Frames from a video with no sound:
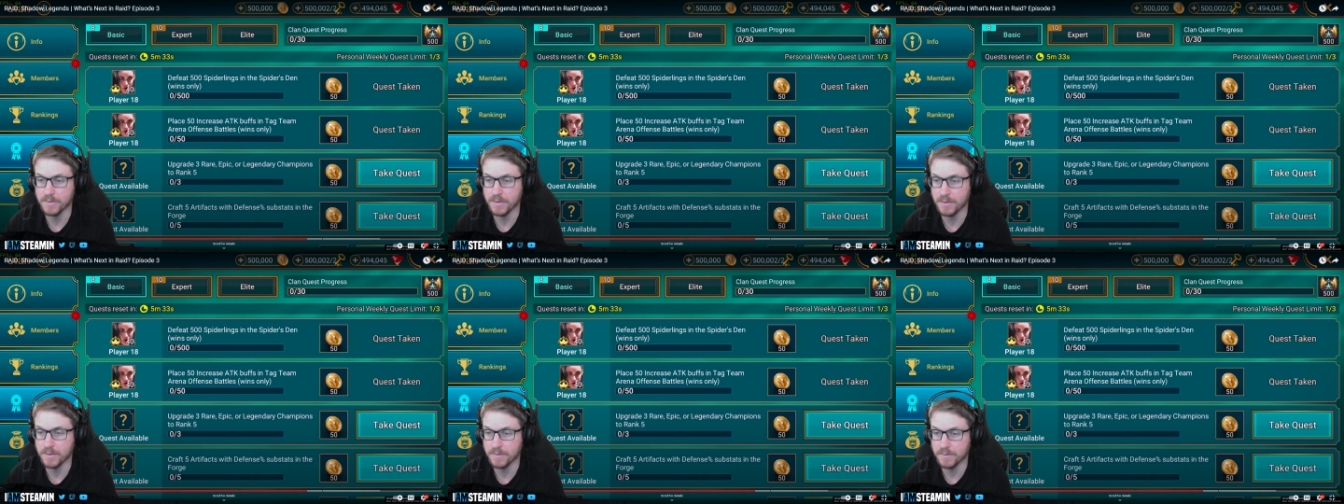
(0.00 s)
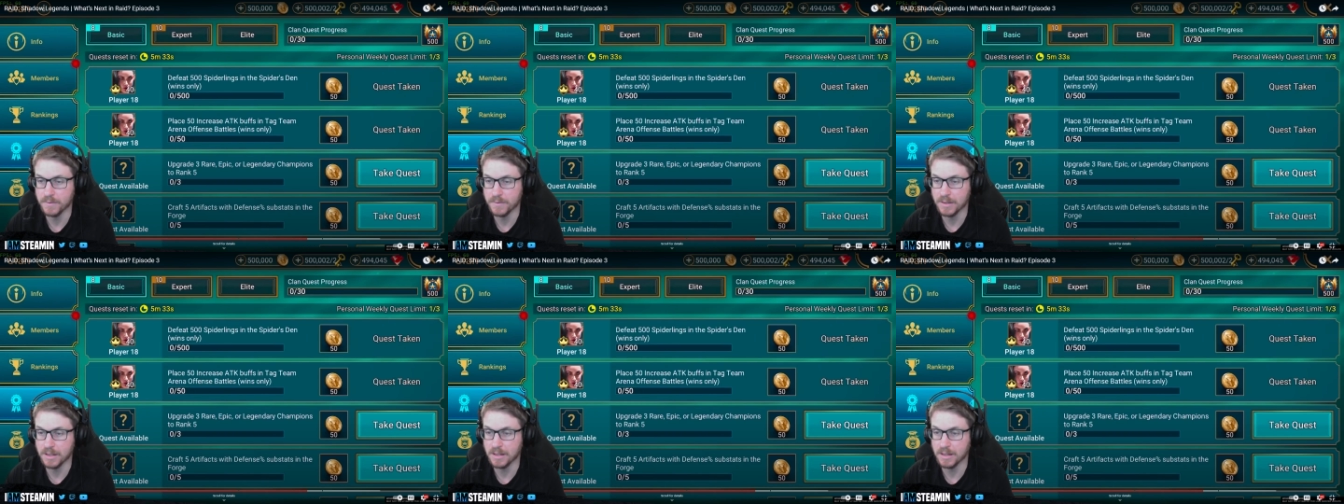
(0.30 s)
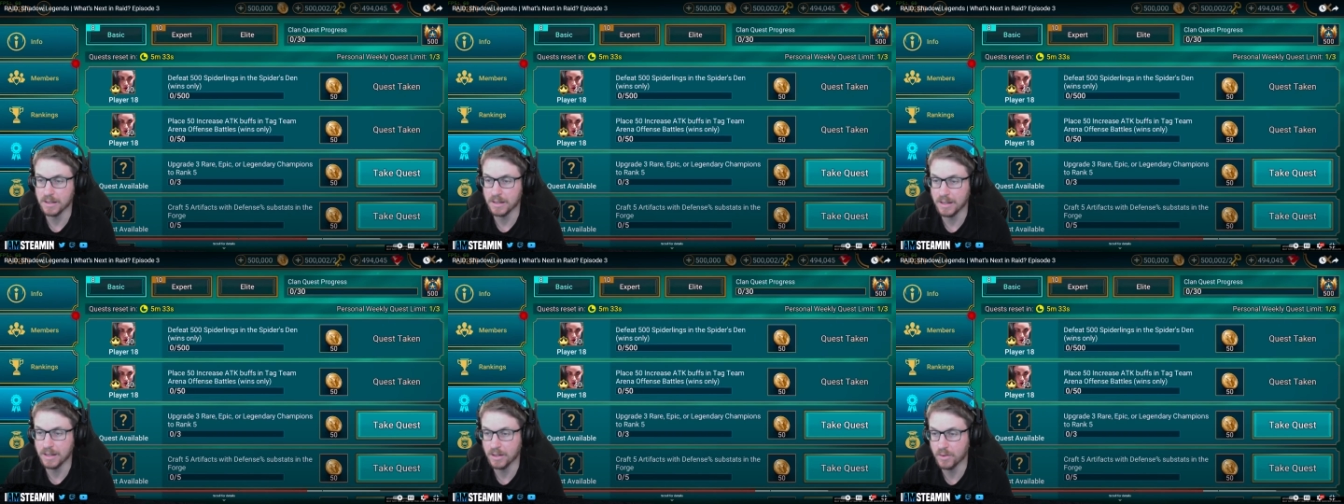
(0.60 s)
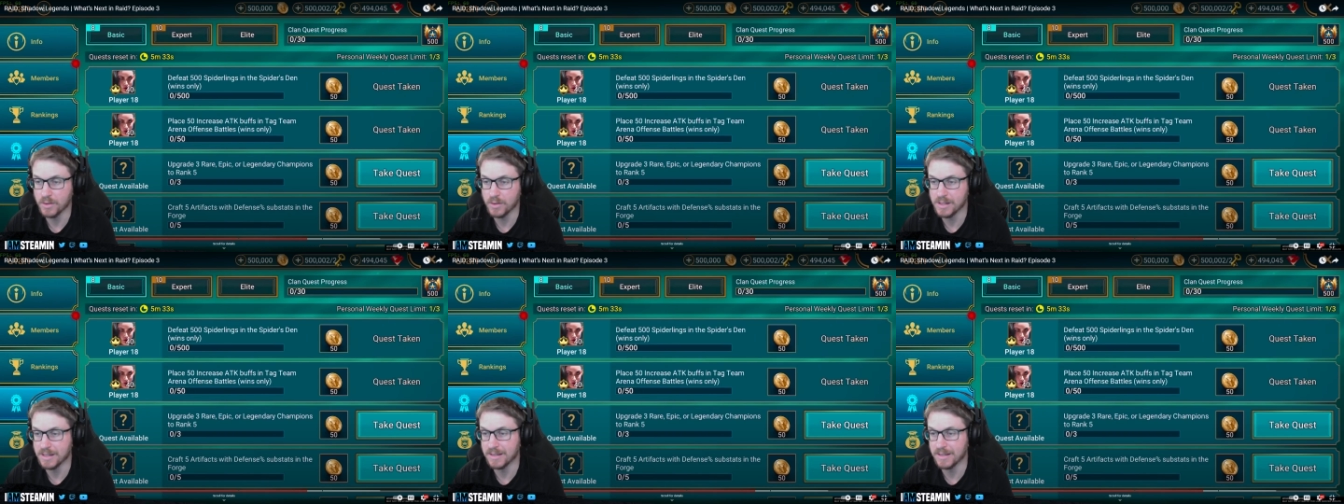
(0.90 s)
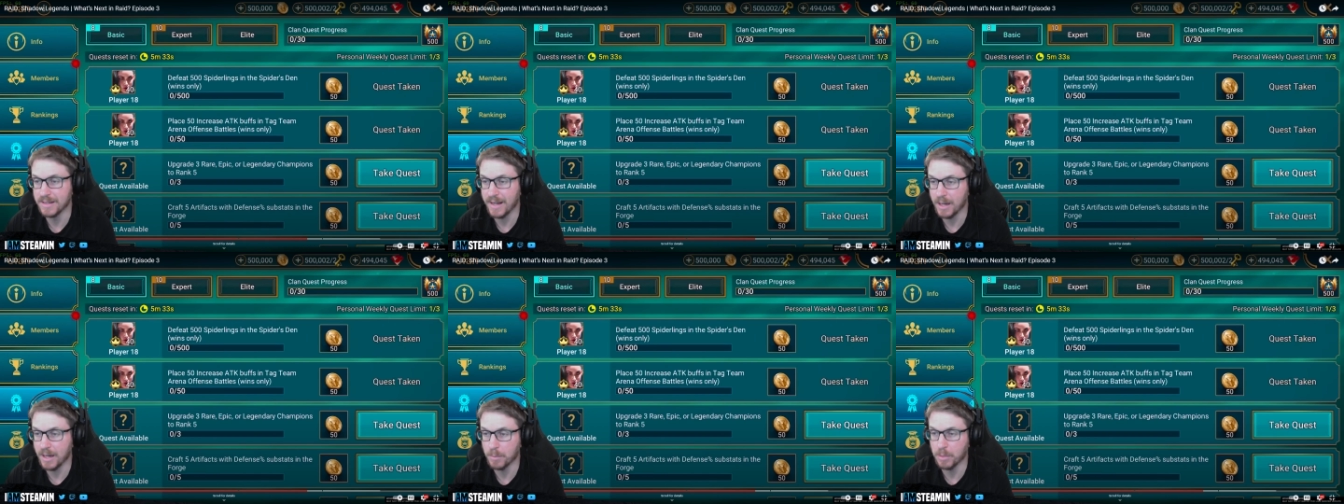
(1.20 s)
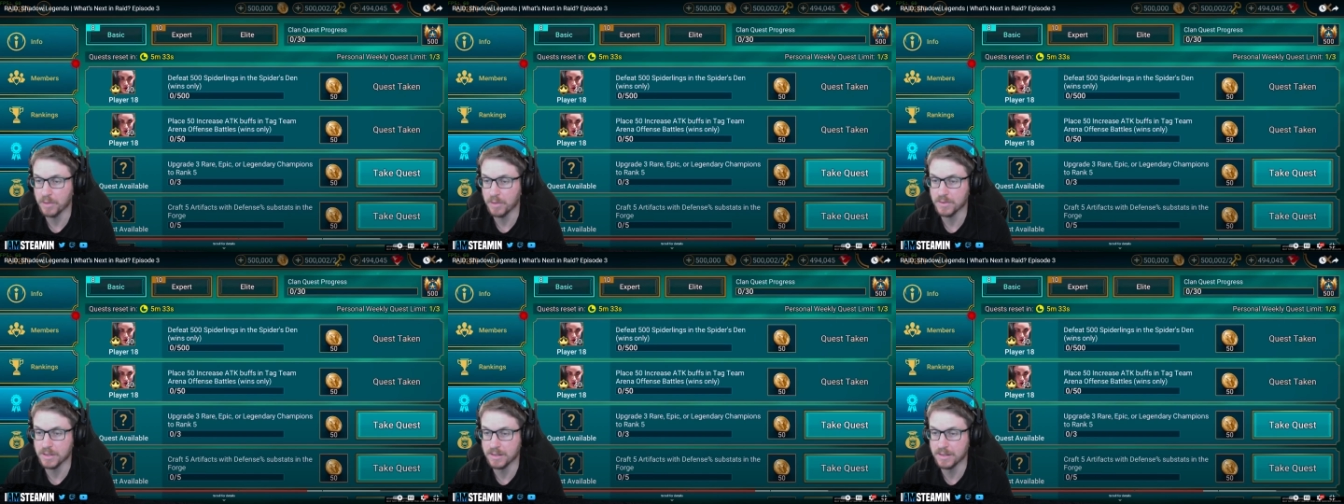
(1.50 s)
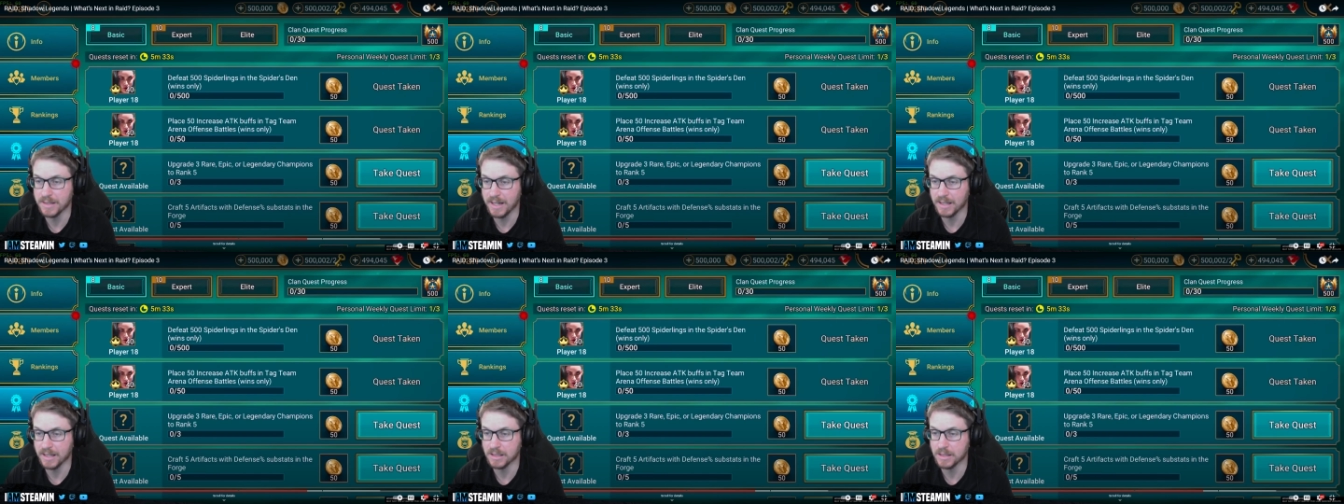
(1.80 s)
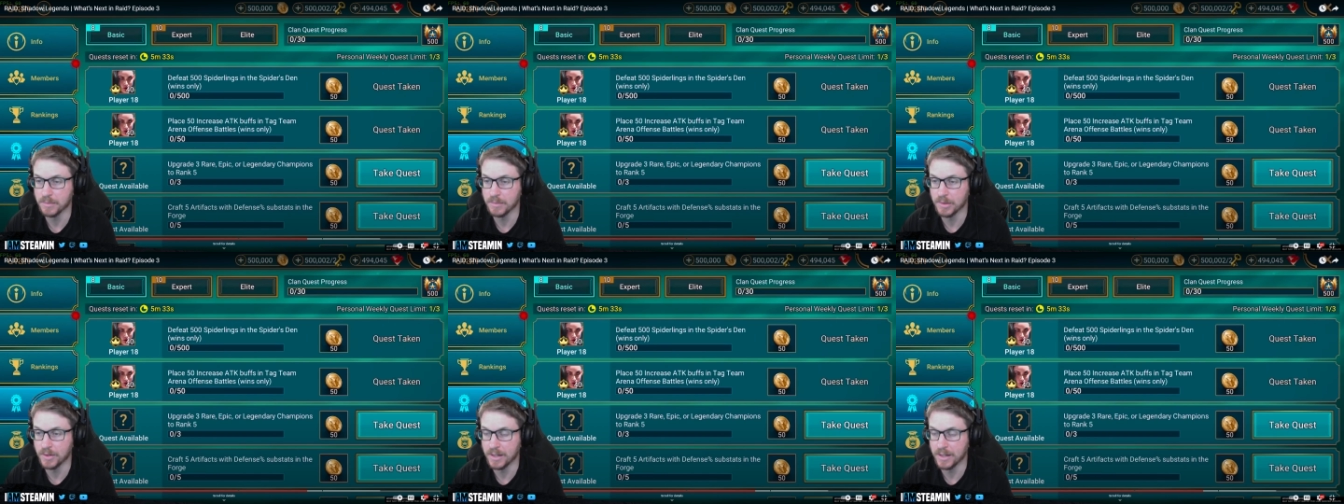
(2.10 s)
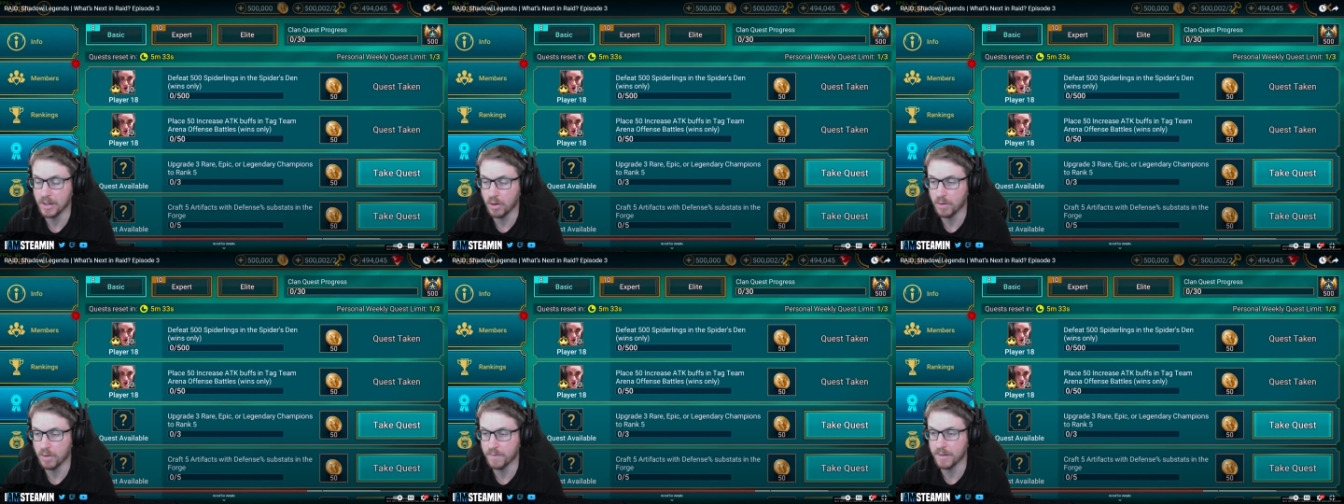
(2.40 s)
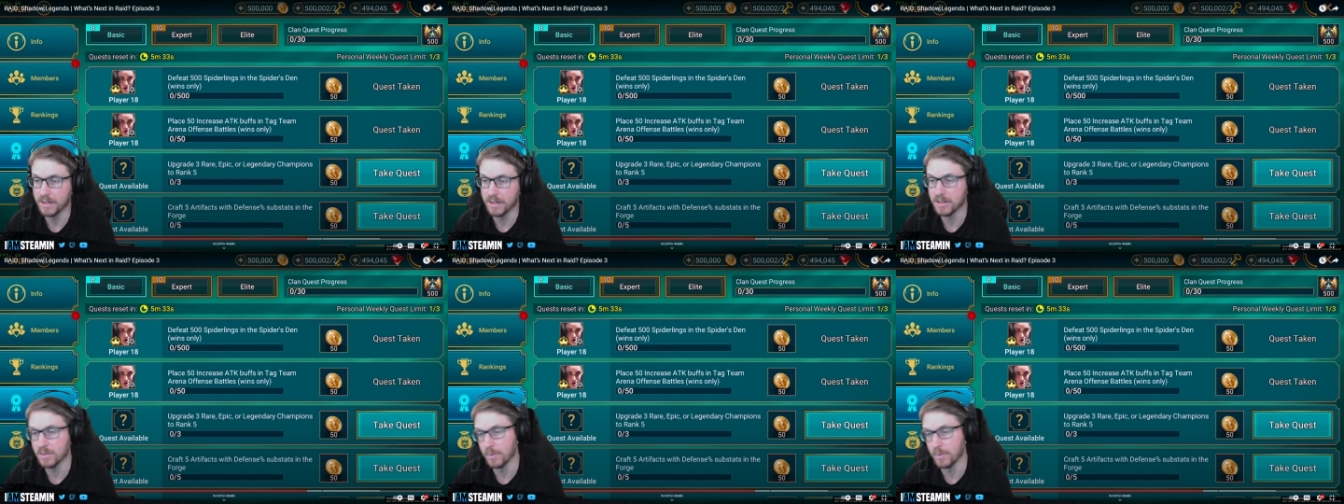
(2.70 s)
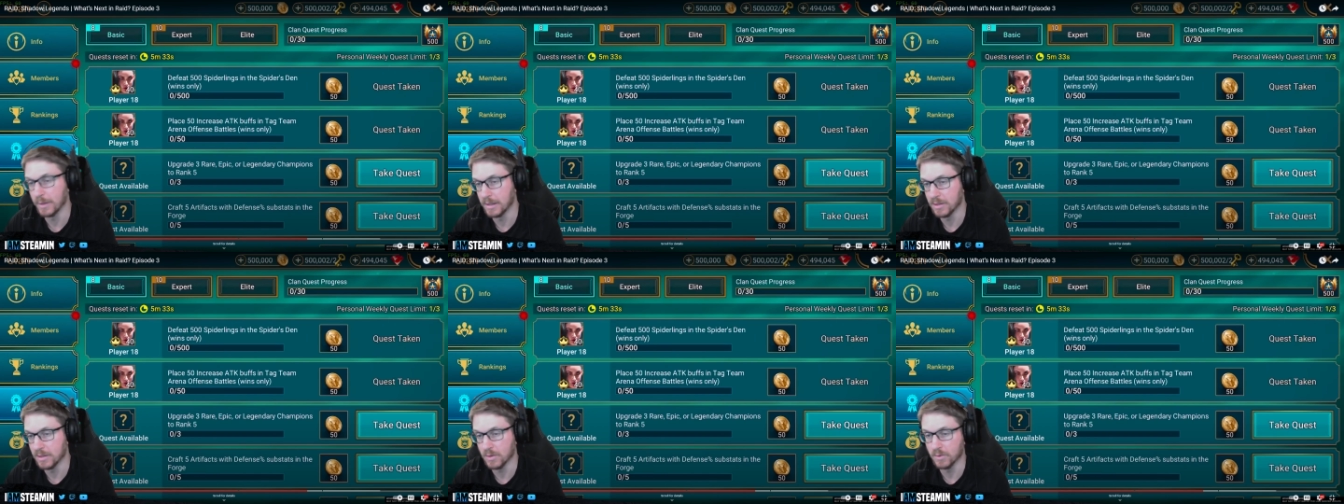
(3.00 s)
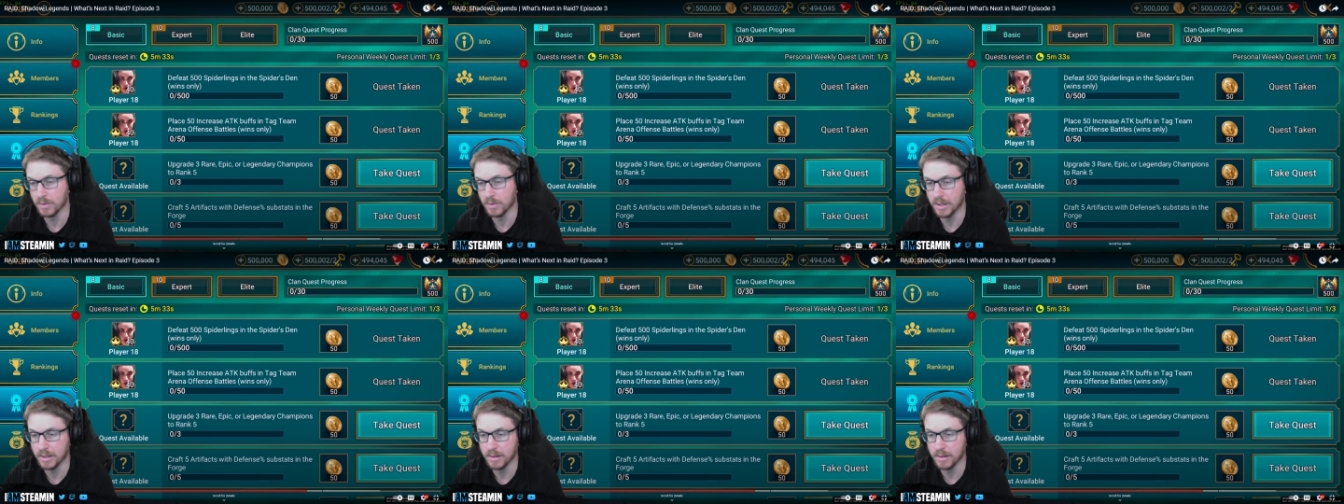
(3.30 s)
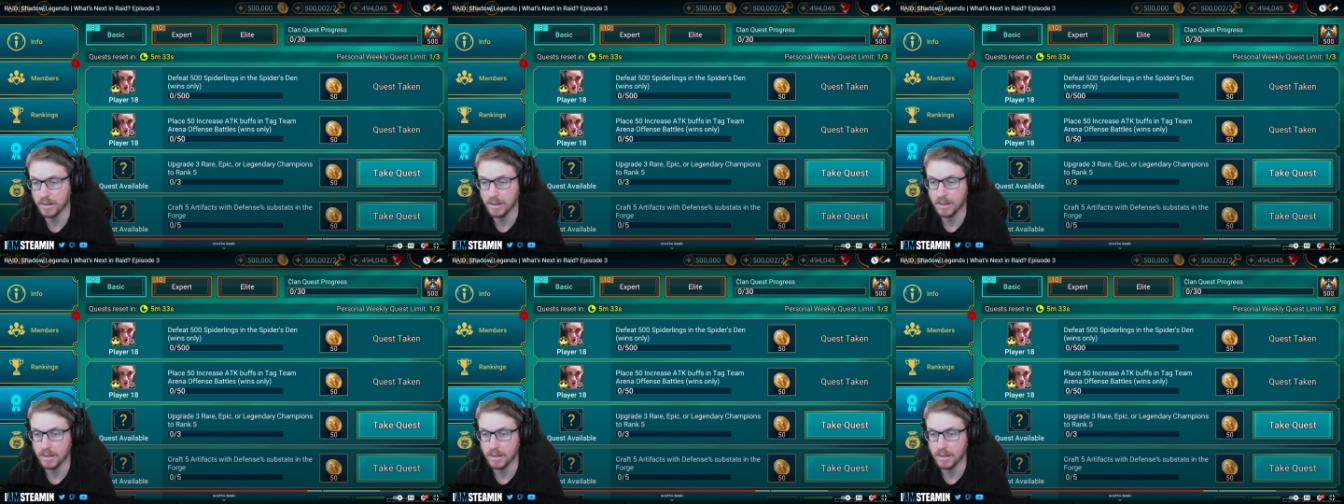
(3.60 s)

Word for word: fifty increased attack buffs and tag team arena offense, wins only.